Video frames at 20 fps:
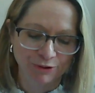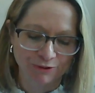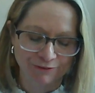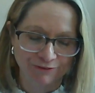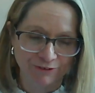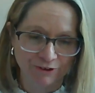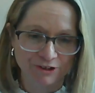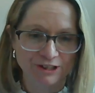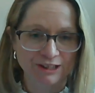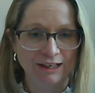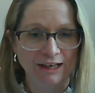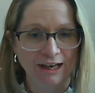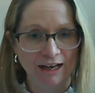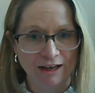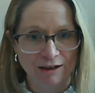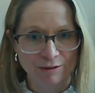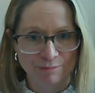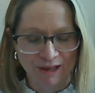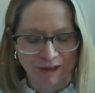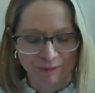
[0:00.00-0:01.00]
preferred
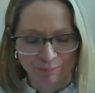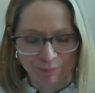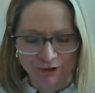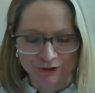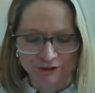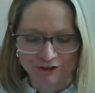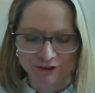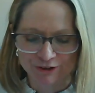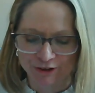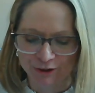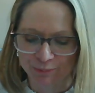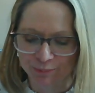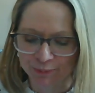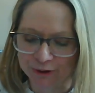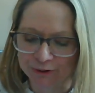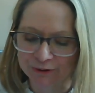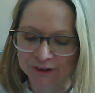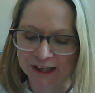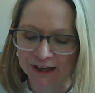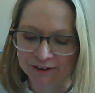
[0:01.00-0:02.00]
name and personal
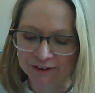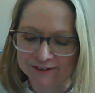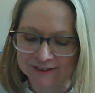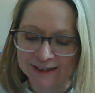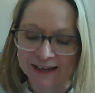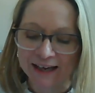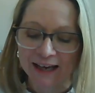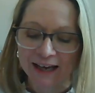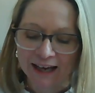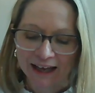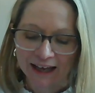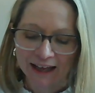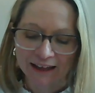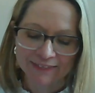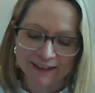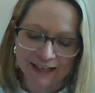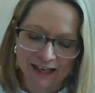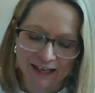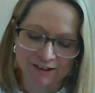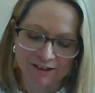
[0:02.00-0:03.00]
pronouns,
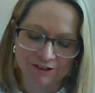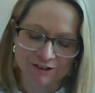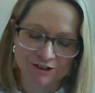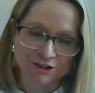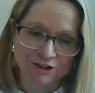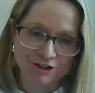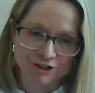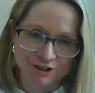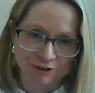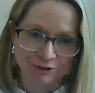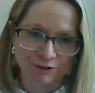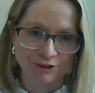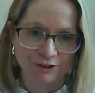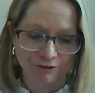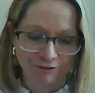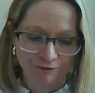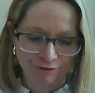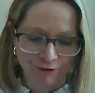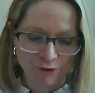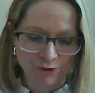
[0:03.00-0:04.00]
and the editors know
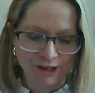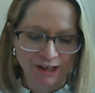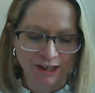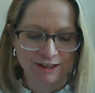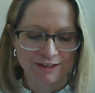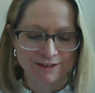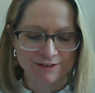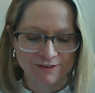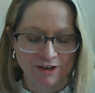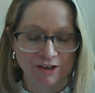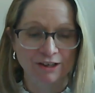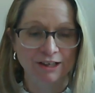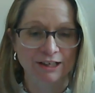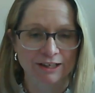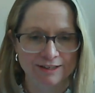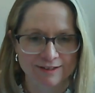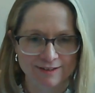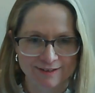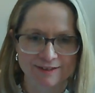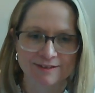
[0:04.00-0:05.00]
to focus on
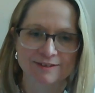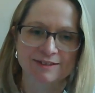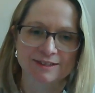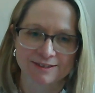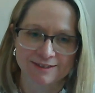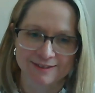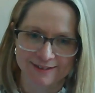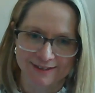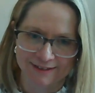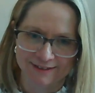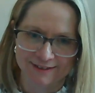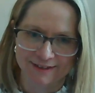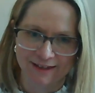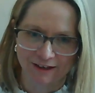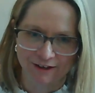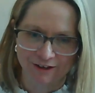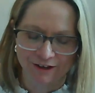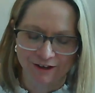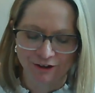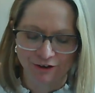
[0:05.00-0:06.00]
consistencies
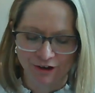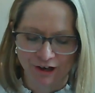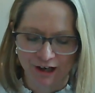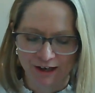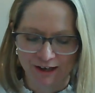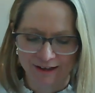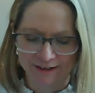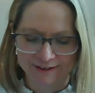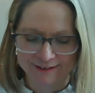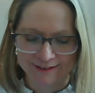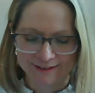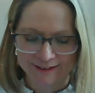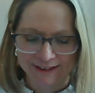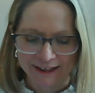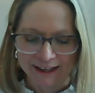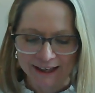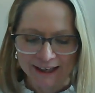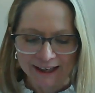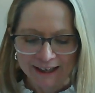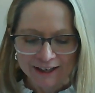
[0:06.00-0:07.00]
there across.
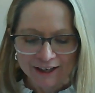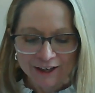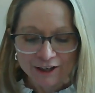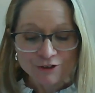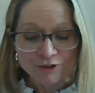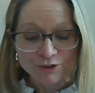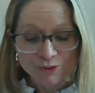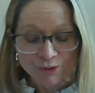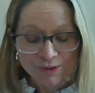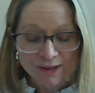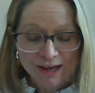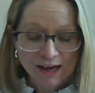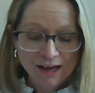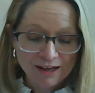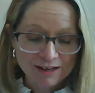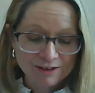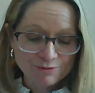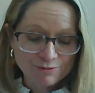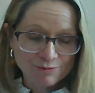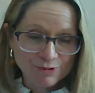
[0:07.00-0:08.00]
So
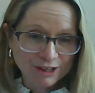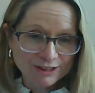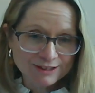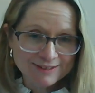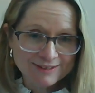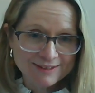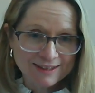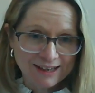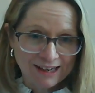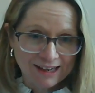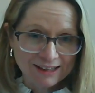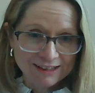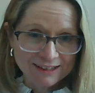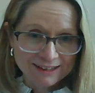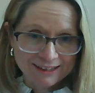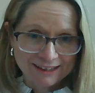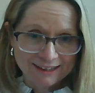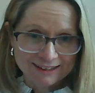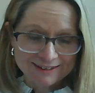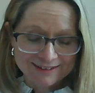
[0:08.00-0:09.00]
then once the
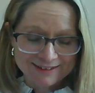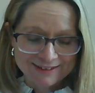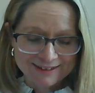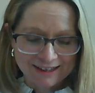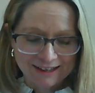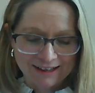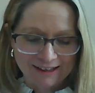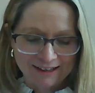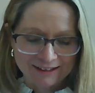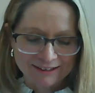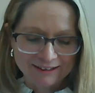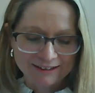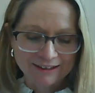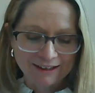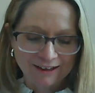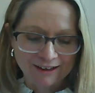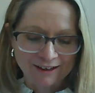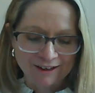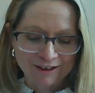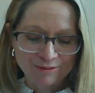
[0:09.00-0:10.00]
editing's done,
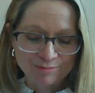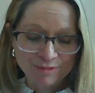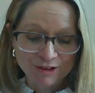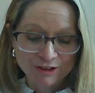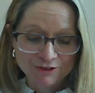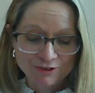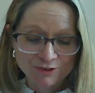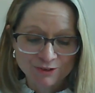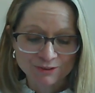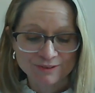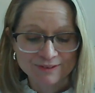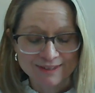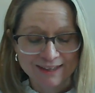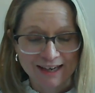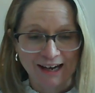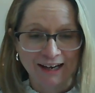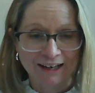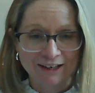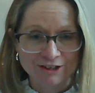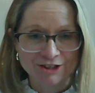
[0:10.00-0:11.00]
the students
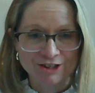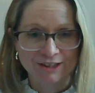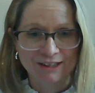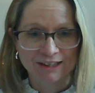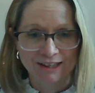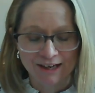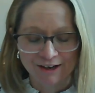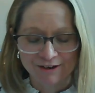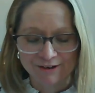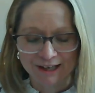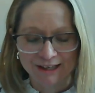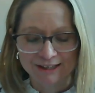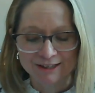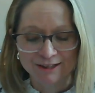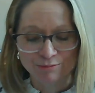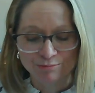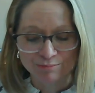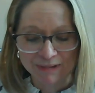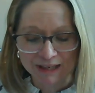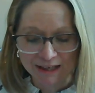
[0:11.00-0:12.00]
actually now get
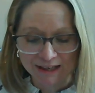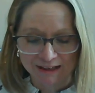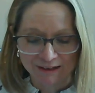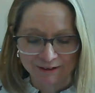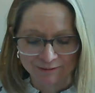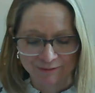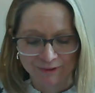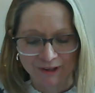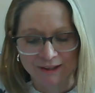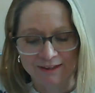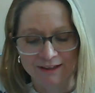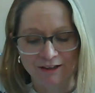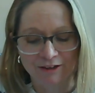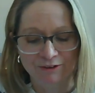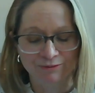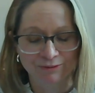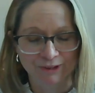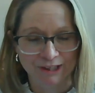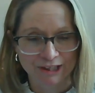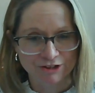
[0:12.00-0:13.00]
to meet with their
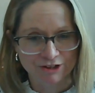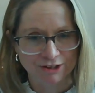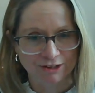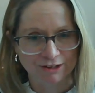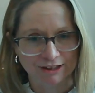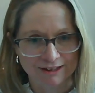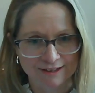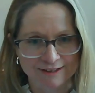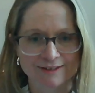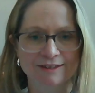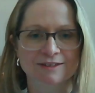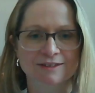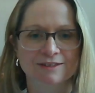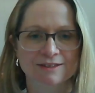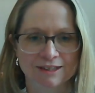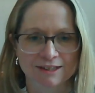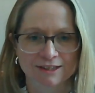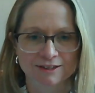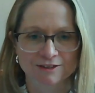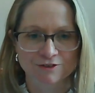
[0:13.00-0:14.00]
regional
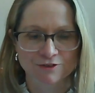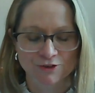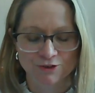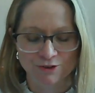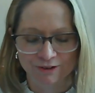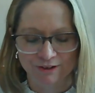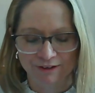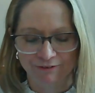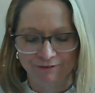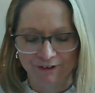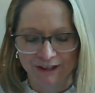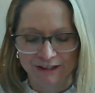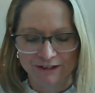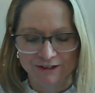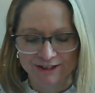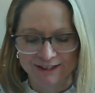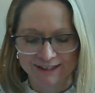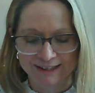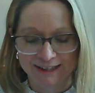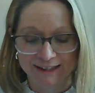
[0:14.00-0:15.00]
assistant student
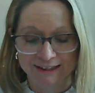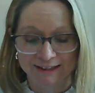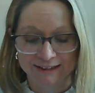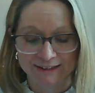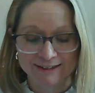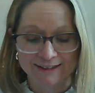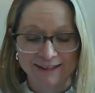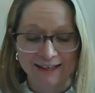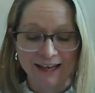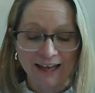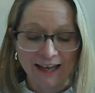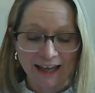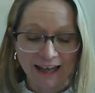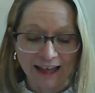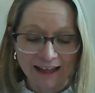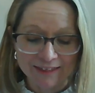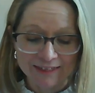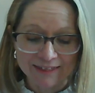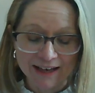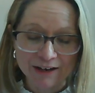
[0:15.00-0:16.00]
affairs deans,
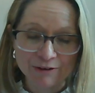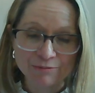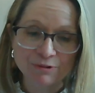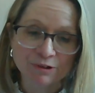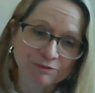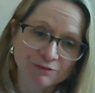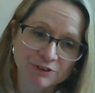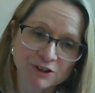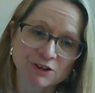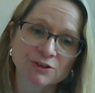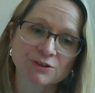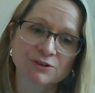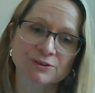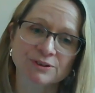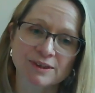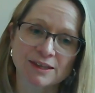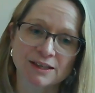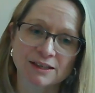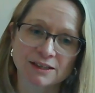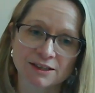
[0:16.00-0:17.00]
and they
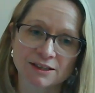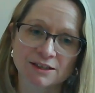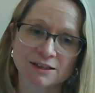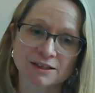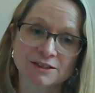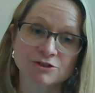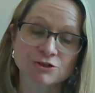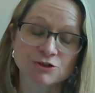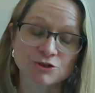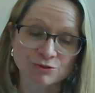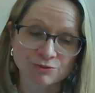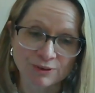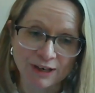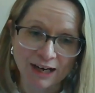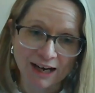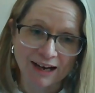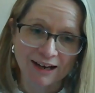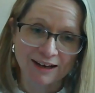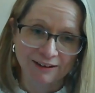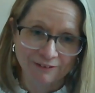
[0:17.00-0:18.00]
review the
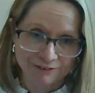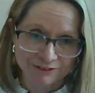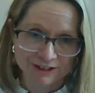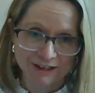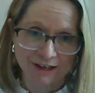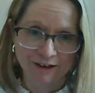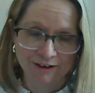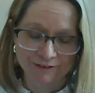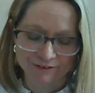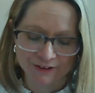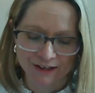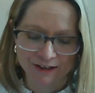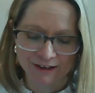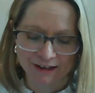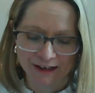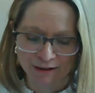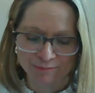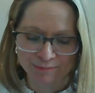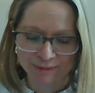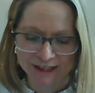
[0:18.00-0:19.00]
draft of their
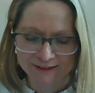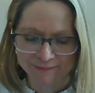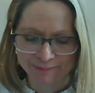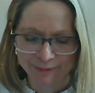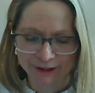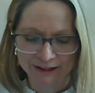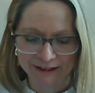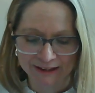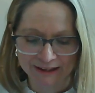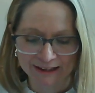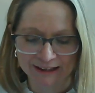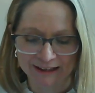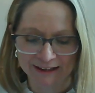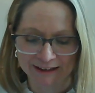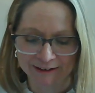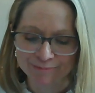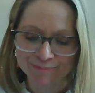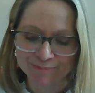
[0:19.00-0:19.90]
MSPE.